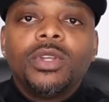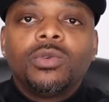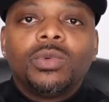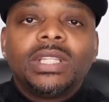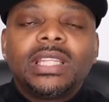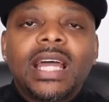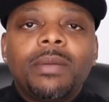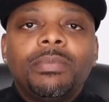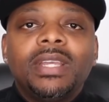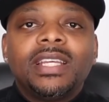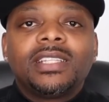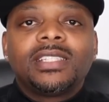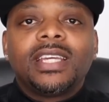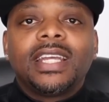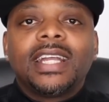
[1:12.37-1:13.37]
With that
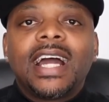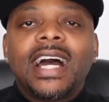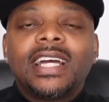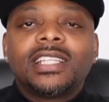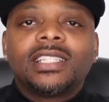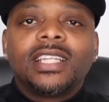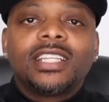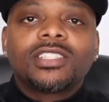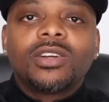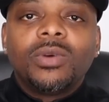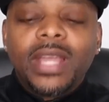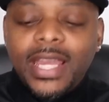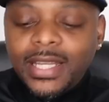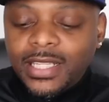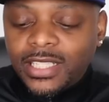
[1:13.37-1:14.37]
being said, guys, let's go
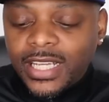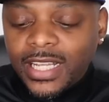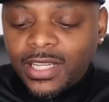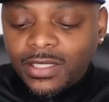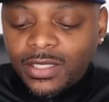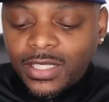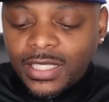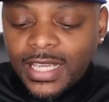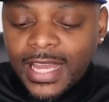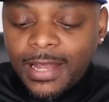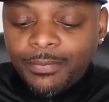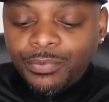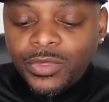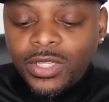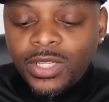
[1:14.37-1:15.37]
ahead and take a look at